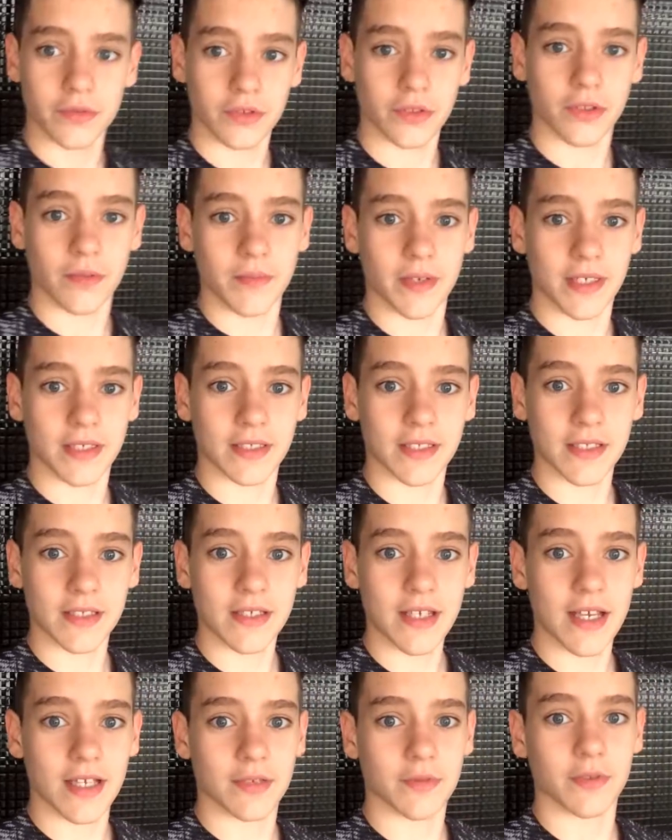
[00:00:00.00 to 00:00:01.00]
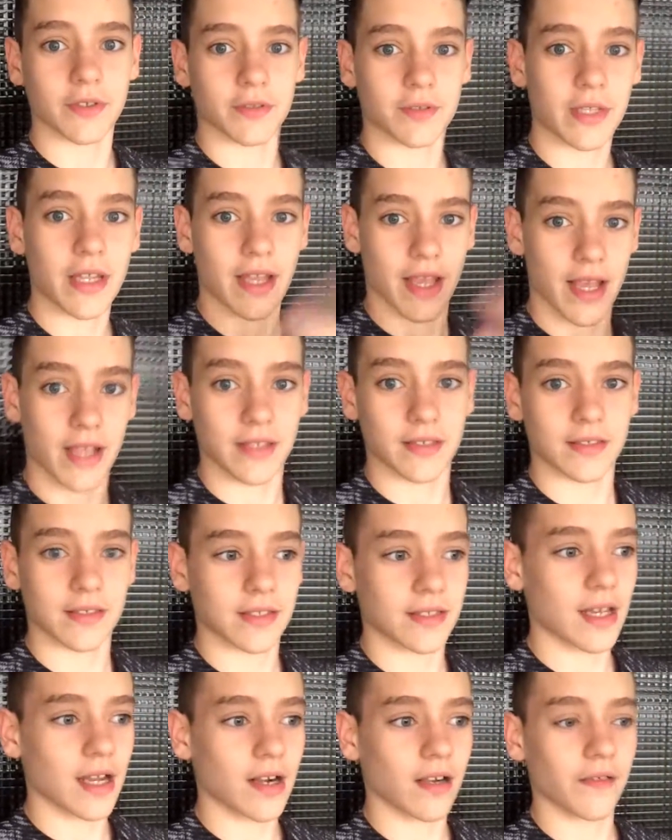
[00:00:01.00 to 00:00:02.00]
swimming success, which ends
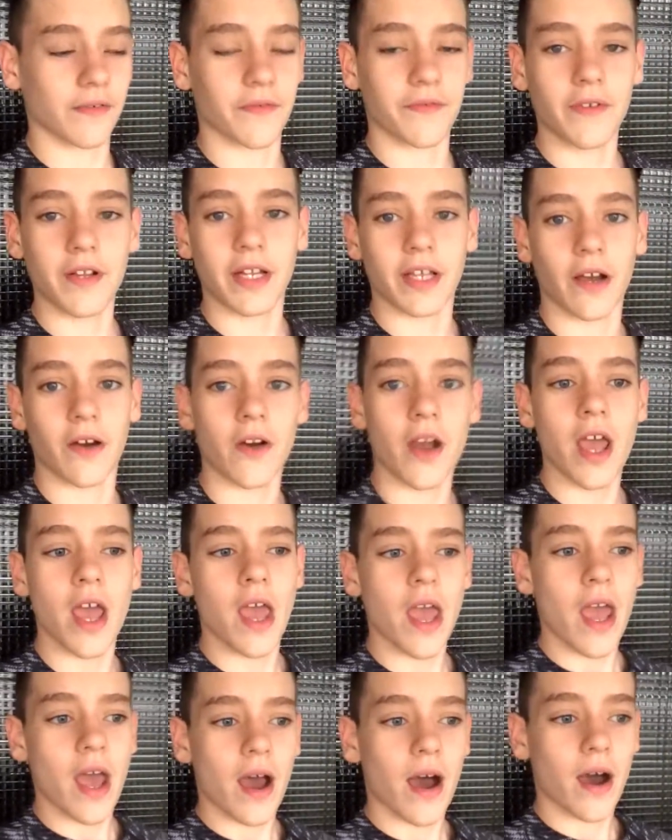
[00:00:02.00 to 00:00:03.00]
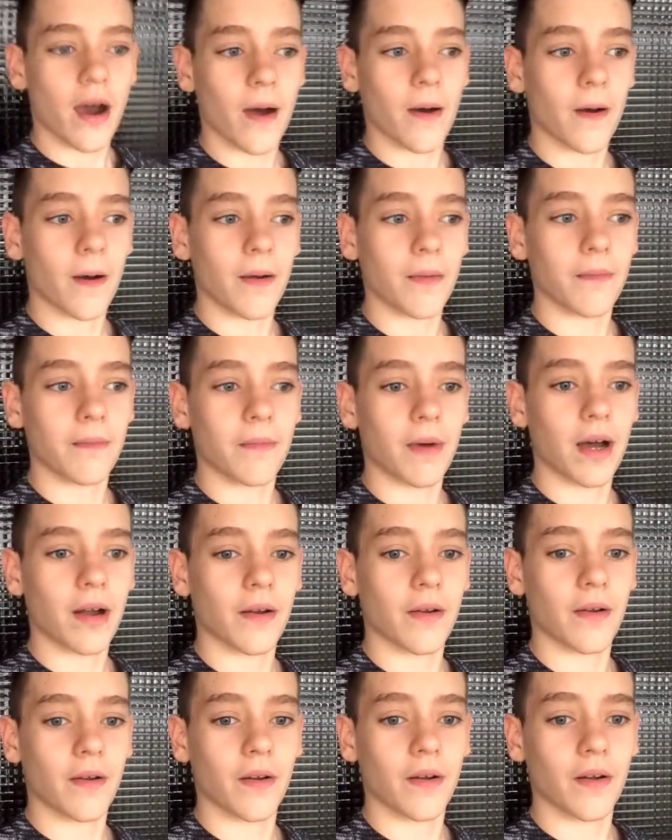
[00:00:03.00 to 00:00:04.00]
the title of the video, uh,
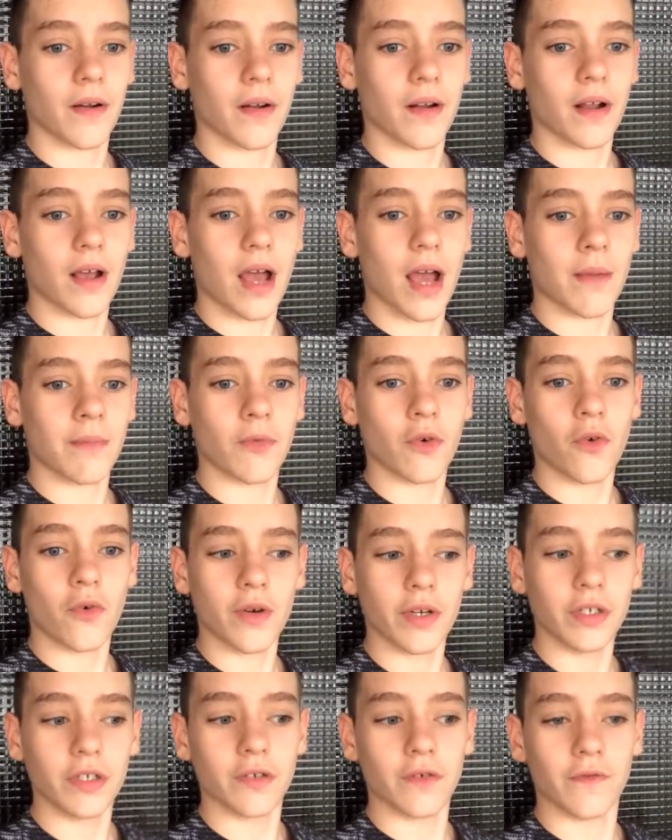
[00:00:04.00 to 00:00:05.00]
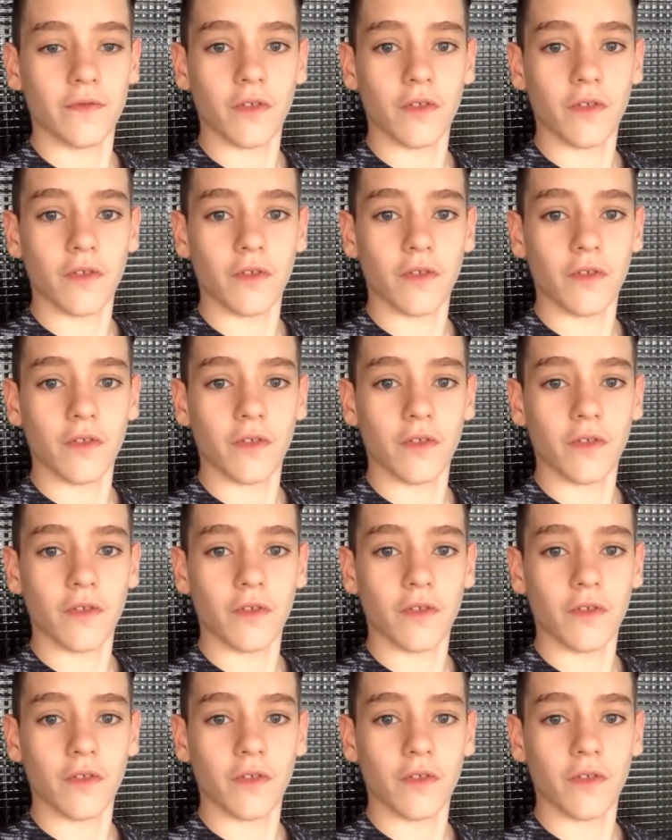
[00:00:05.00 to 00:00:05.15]
but I'm going to